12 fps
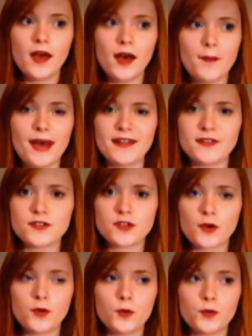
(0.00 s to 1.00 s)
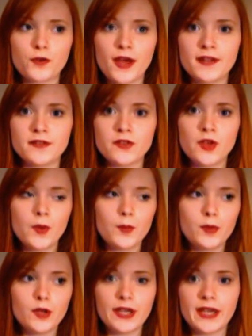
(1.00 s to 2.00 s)
a man's so called friends
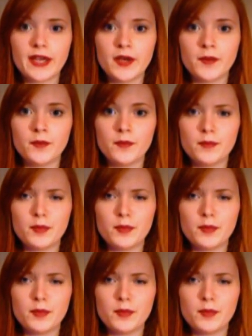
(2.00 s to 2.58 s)
bully him,